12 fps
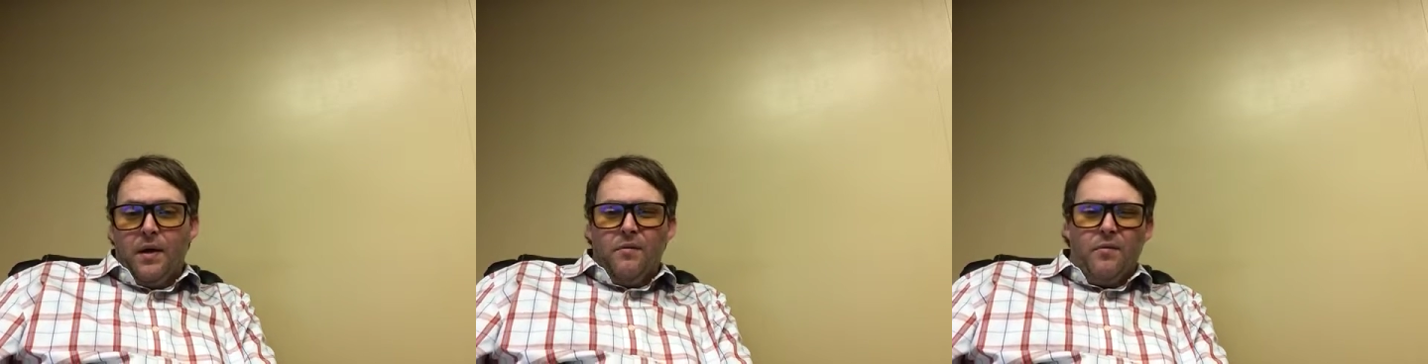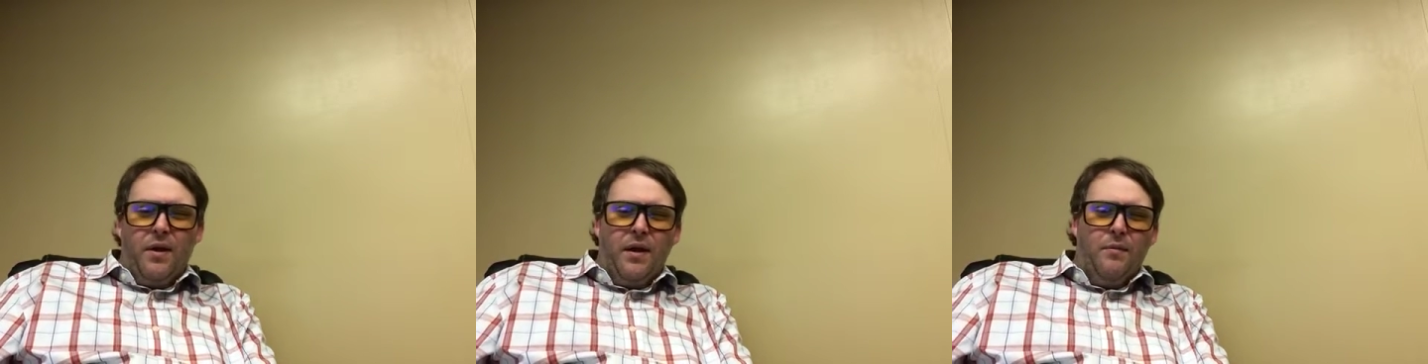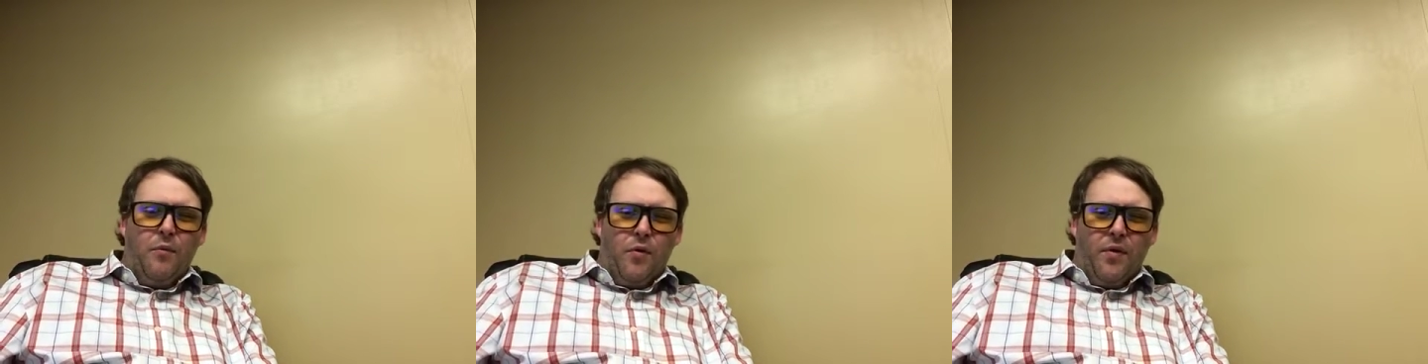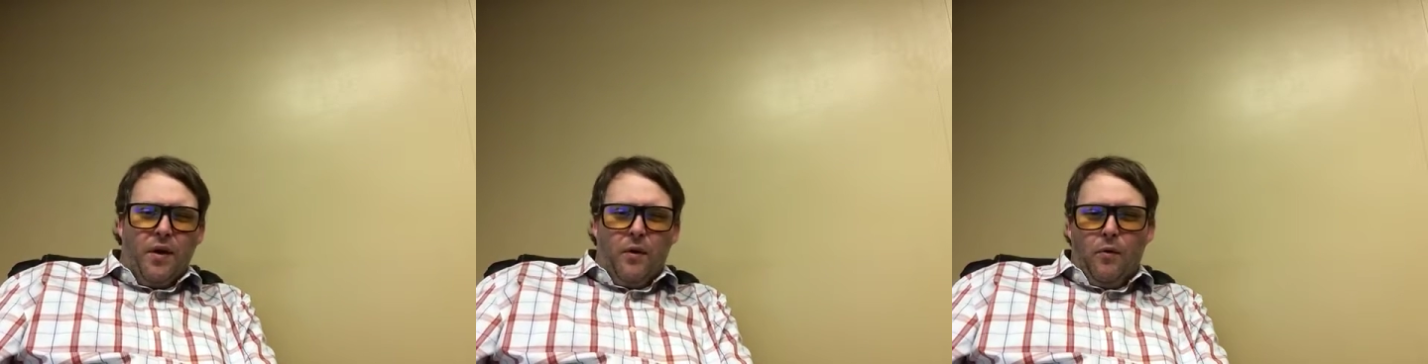Really more
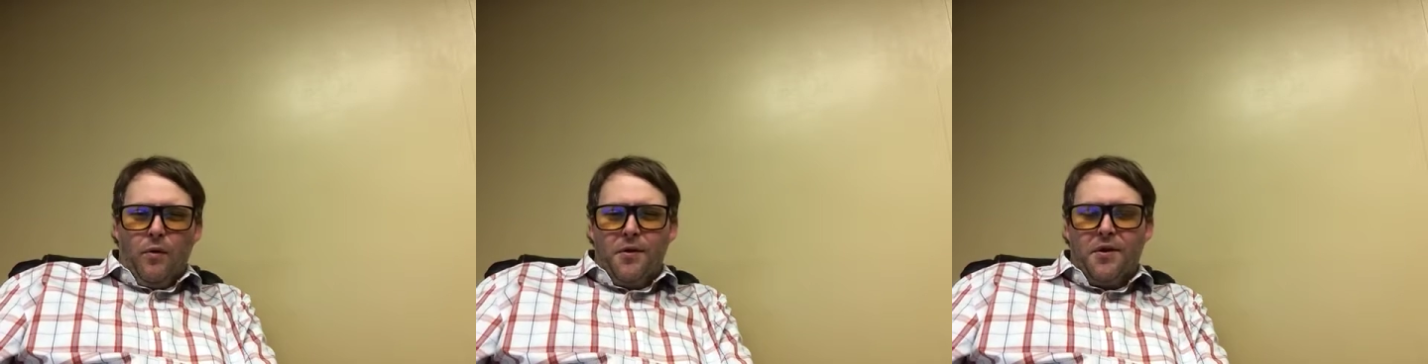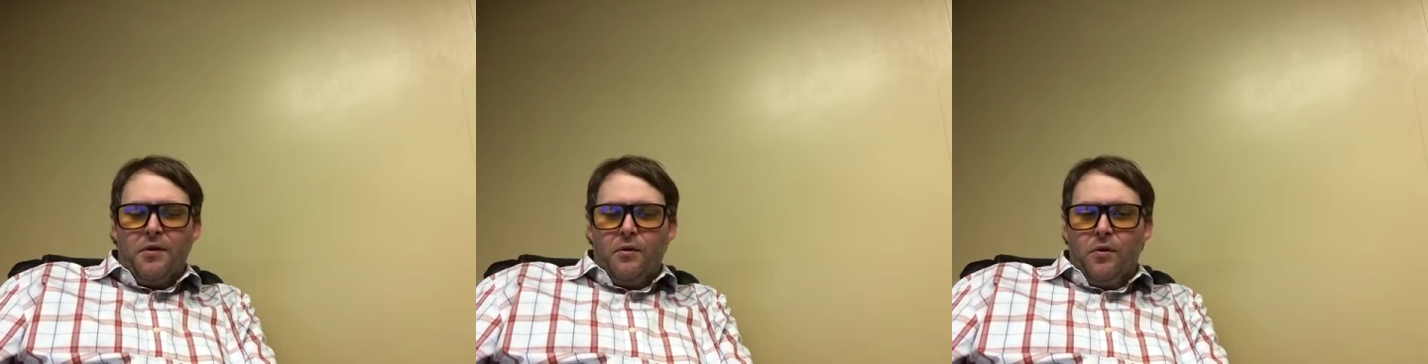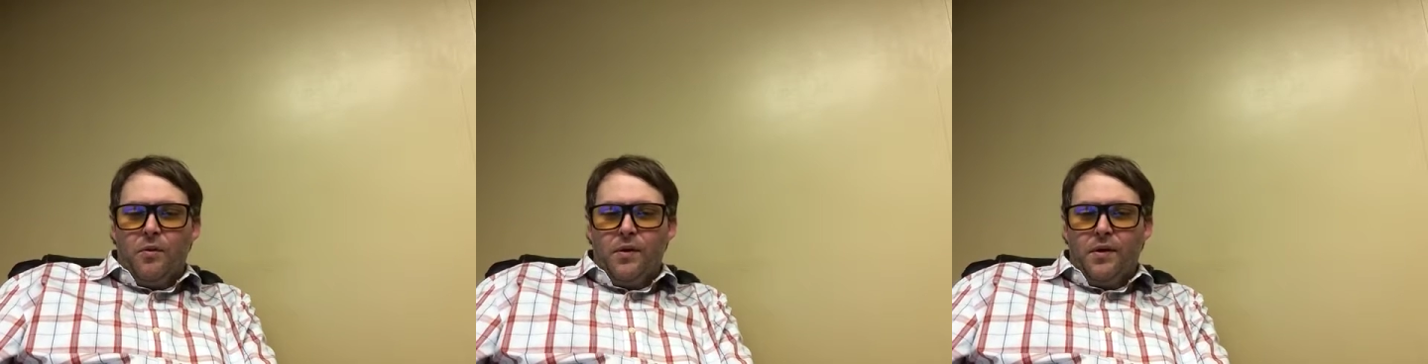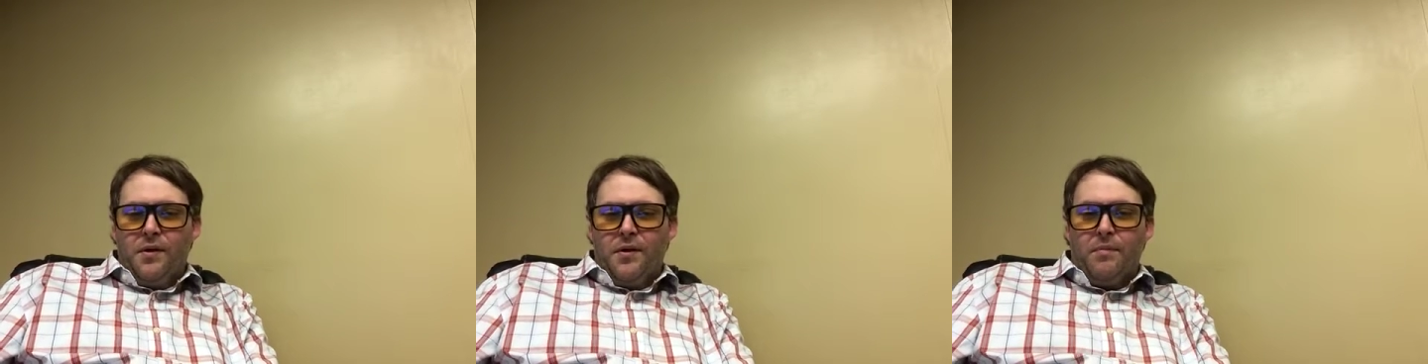the old school
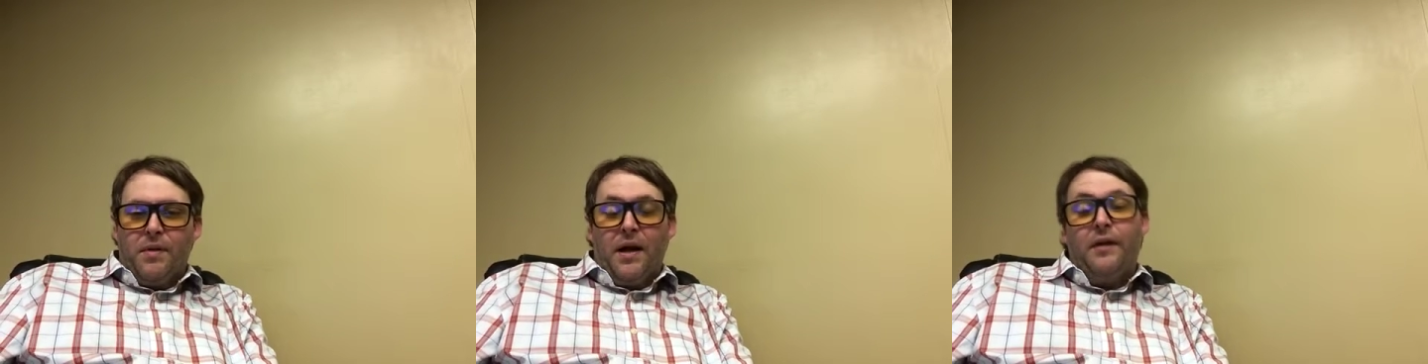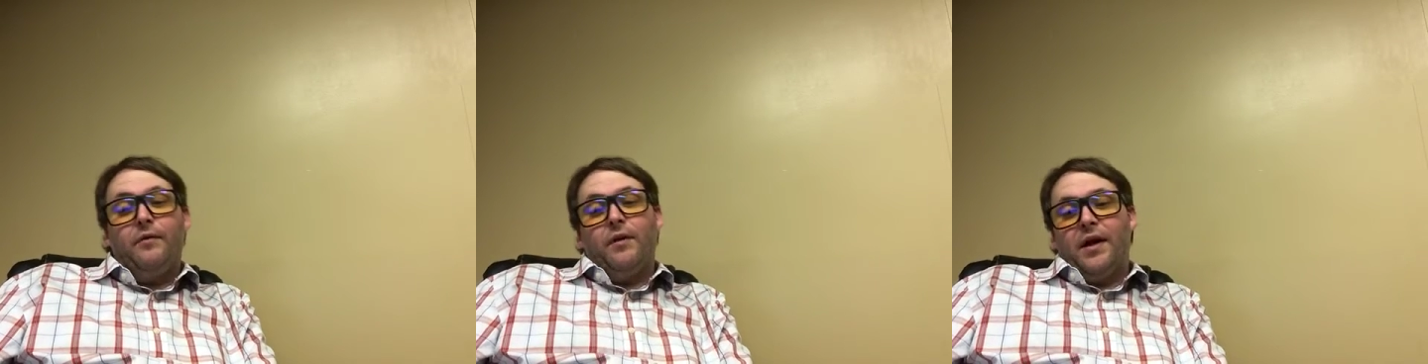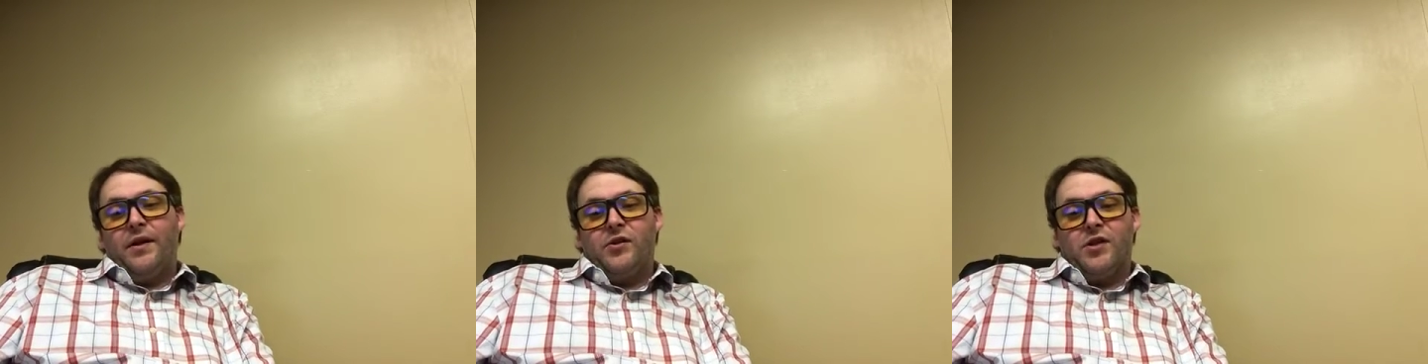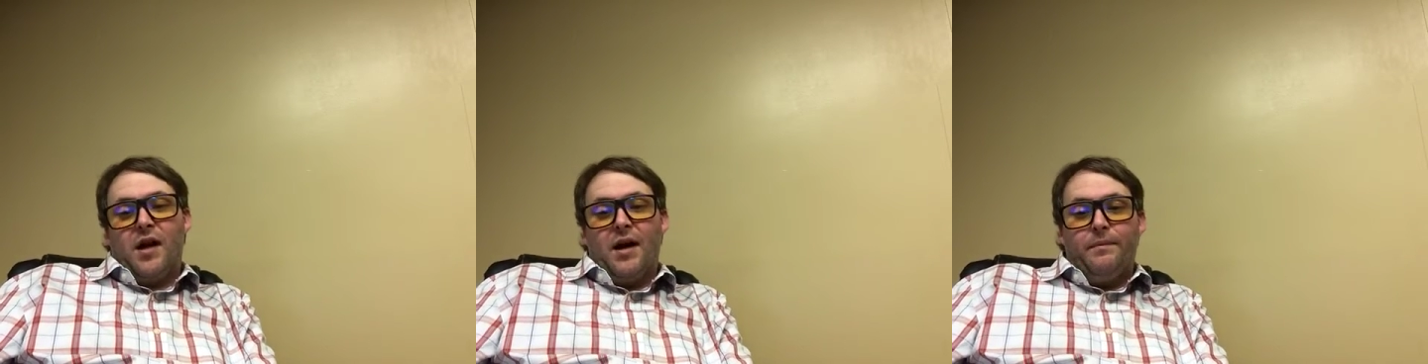ones, but I do like
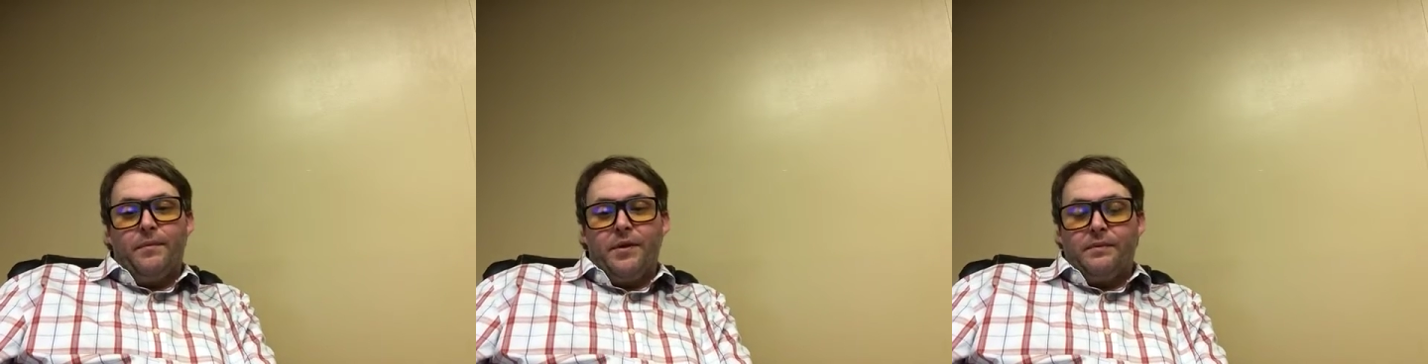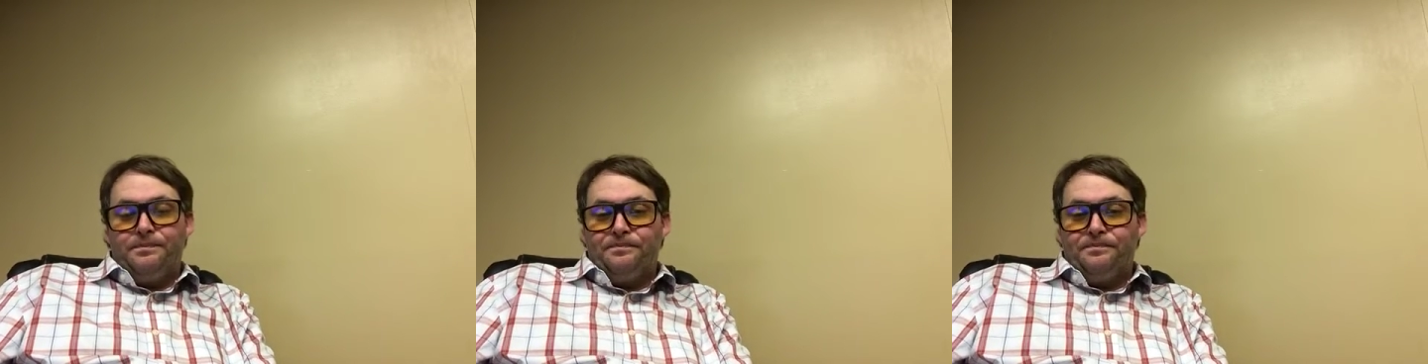Chopped.